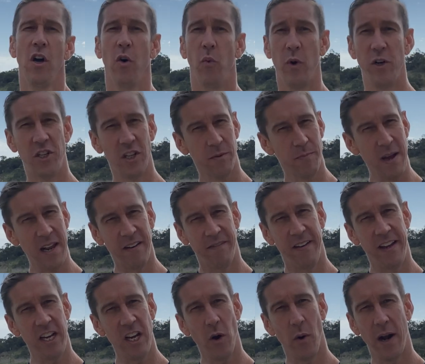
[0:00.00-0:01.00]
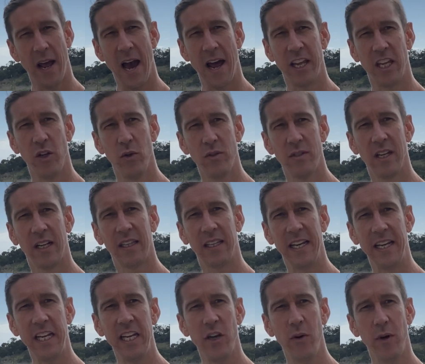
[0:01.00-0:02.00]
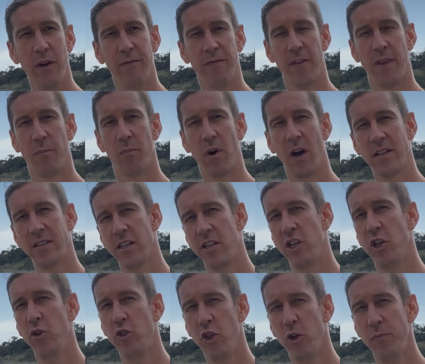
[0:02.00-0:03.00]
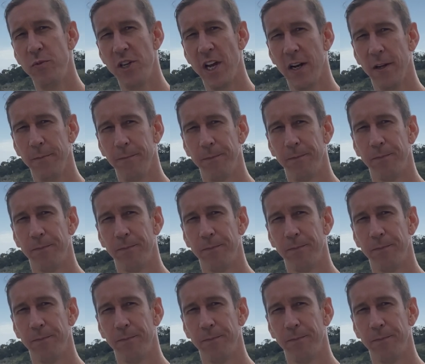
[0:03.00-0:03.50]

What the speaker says: We just made a video on how to use the cleaning unit for the Bronson YouTube channel,